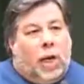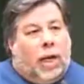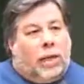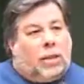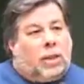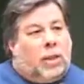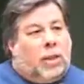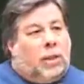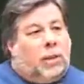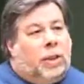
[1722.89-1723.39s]
and
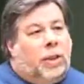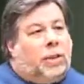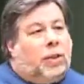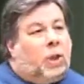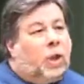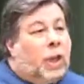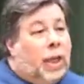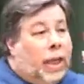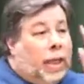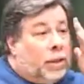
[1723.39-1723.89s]
see
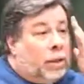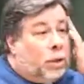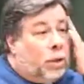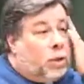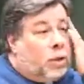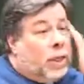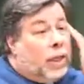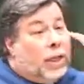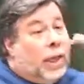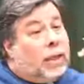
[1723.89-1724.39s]
digital
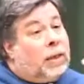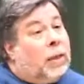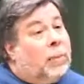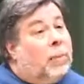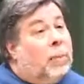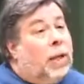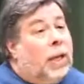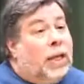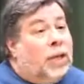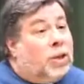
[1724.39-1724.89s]
answers and get
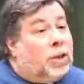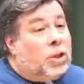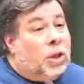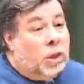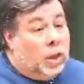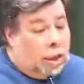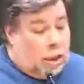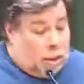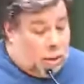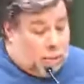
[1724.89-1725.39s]
them
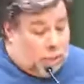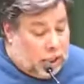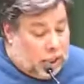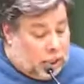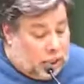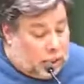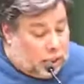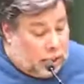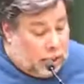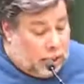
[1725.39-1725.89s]
instantly and
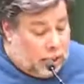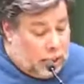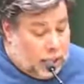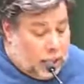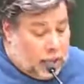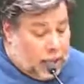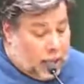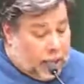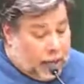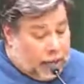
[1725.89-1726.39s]
immediately
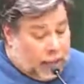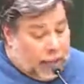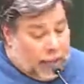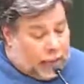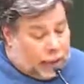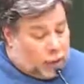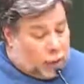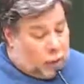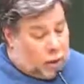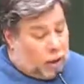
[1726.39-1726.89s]
and
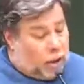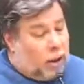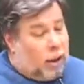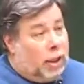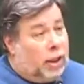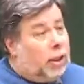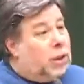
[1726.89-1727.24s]
accurately.